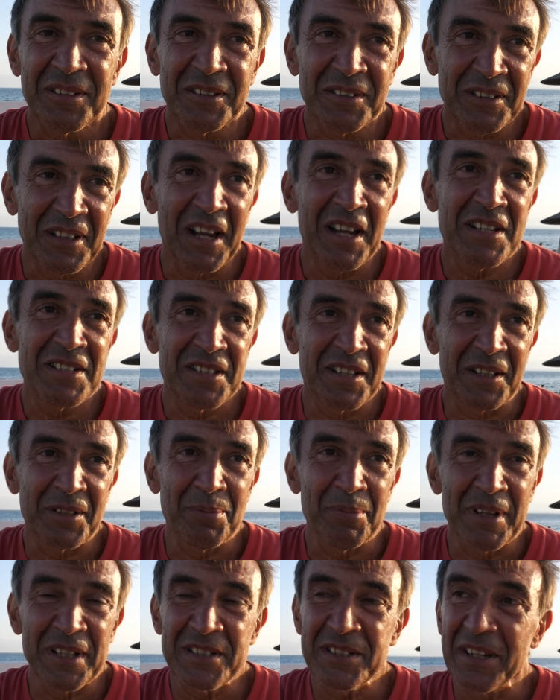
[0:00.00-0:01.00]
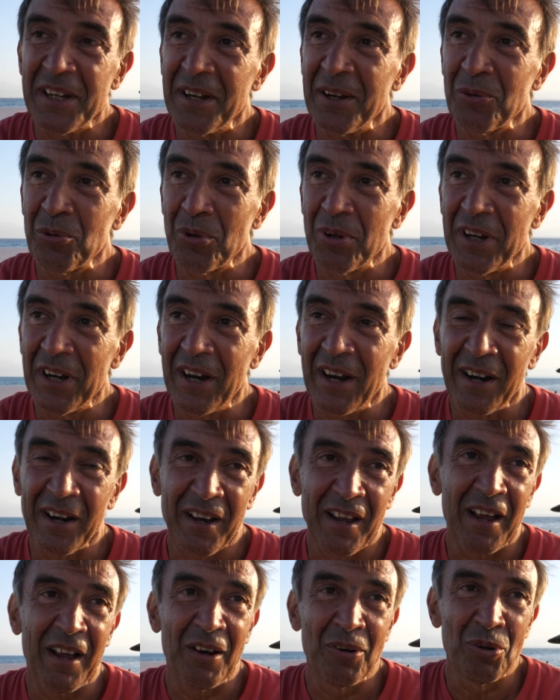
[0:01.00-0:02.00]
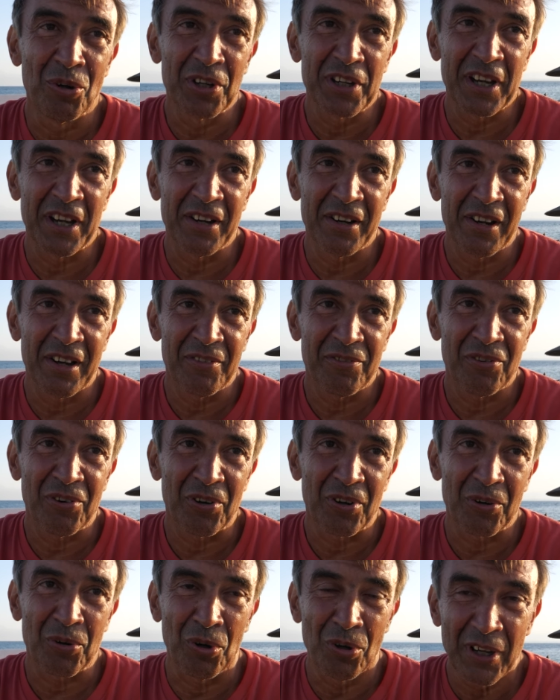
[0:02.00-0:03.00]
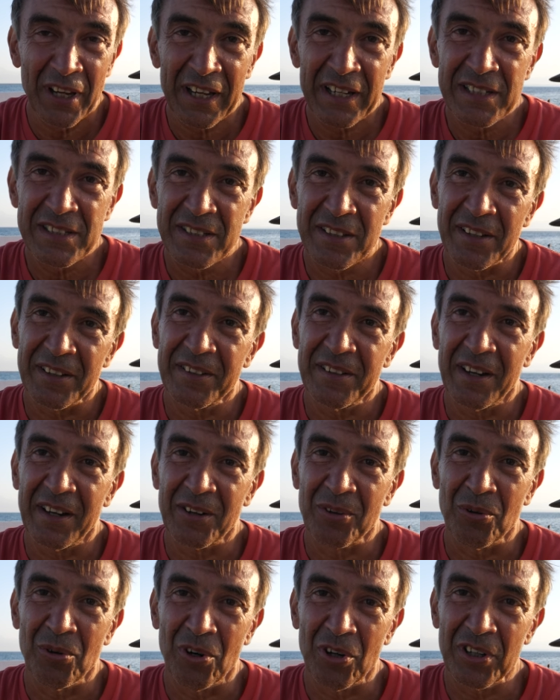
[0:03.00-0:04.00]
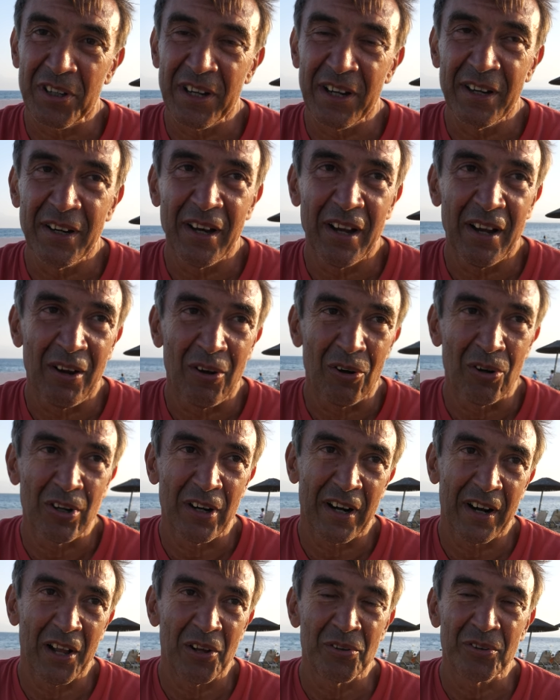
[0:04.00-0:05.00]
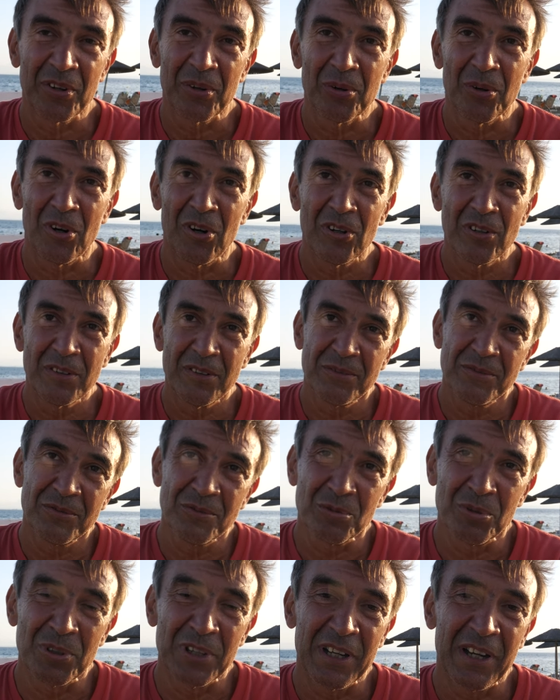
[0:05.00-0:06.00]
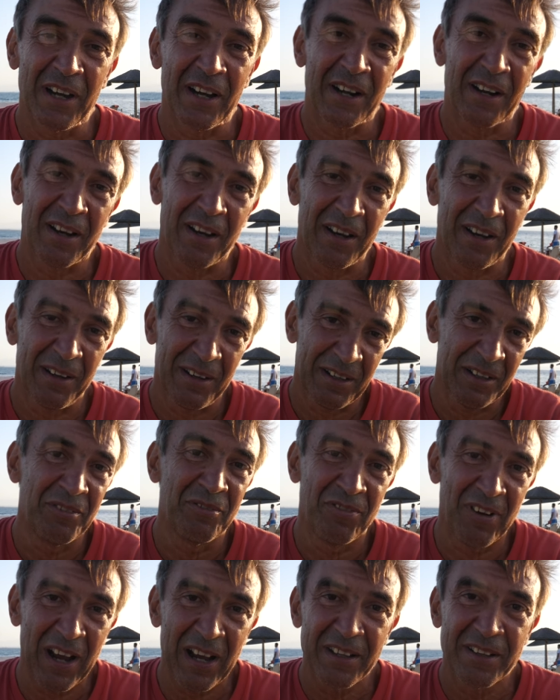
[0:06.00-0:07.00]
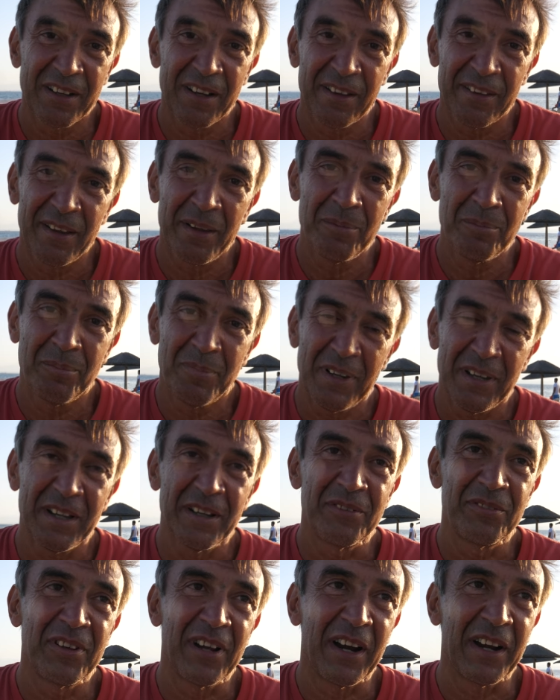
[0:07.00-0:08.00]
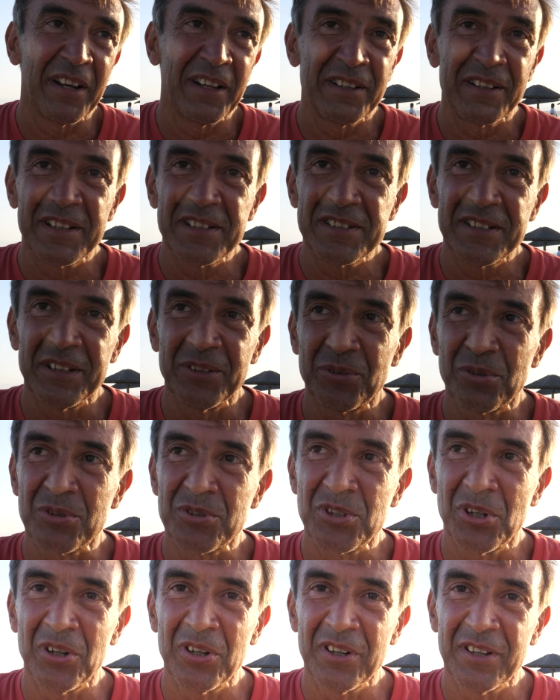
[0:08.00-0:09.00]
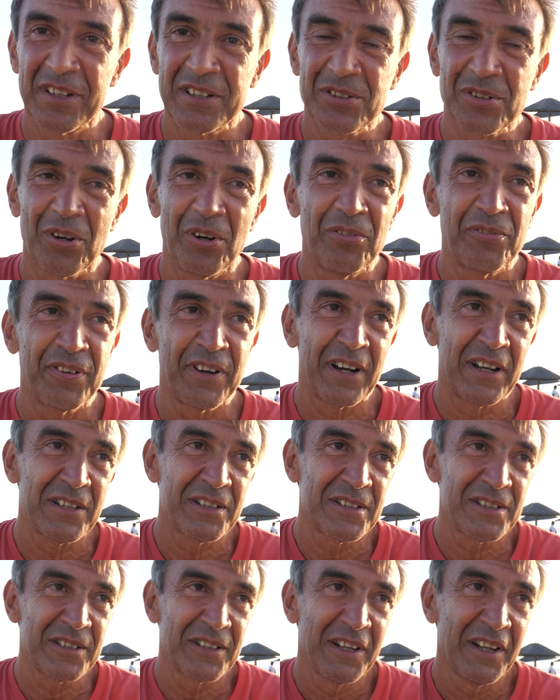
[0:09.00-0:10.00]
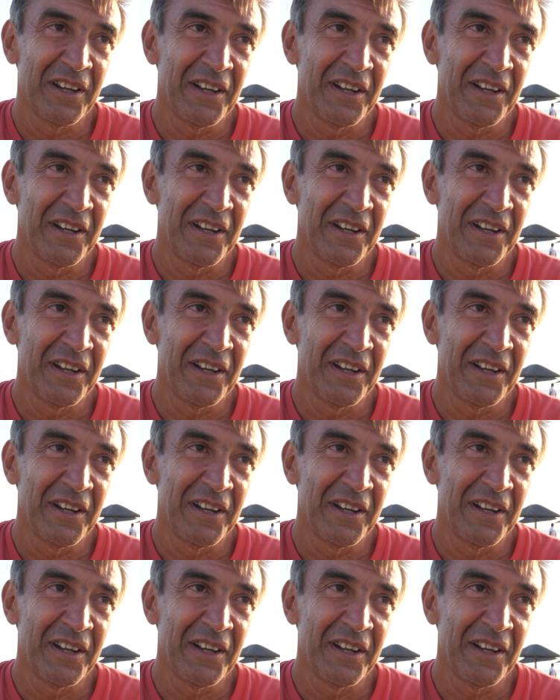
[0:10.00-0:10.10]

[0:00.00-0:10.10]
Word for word: Yes, that means uh, we are uh, looking uh, for colleagues that are working uh, all around the world. We are inviting them if they are interested to join this conference